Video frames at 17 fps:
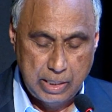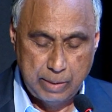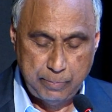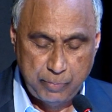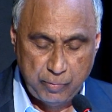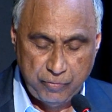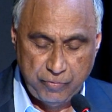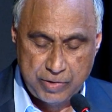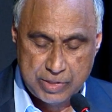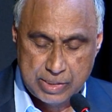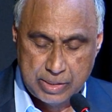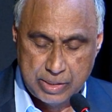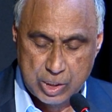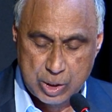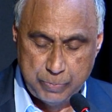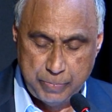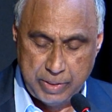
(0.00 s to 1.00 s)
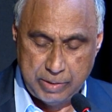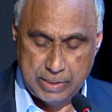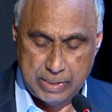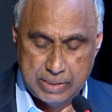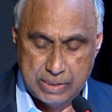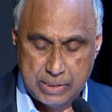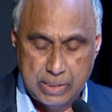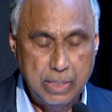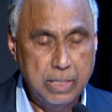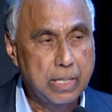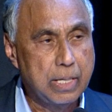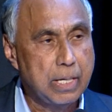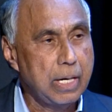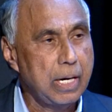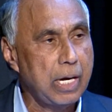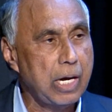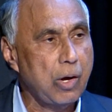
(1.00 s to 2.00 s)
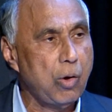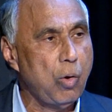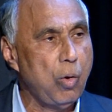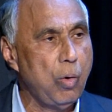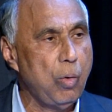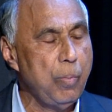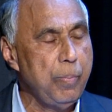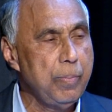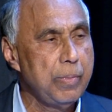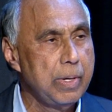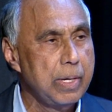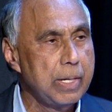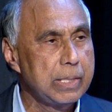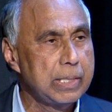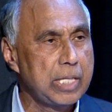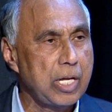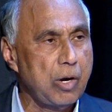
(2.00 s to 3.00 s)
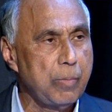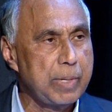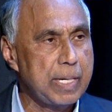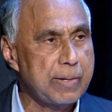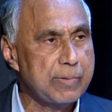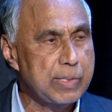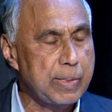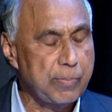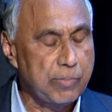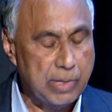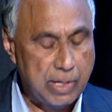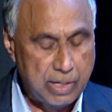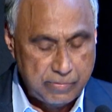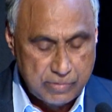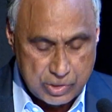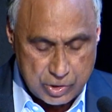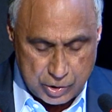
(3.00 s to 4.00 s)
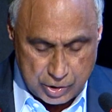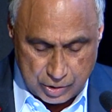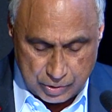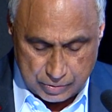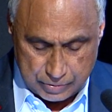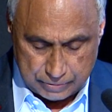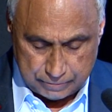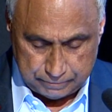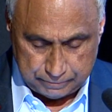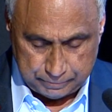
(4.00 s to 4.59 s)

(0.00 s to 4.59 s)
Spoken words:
and professional experience. I hope that'll be of some relevance to you.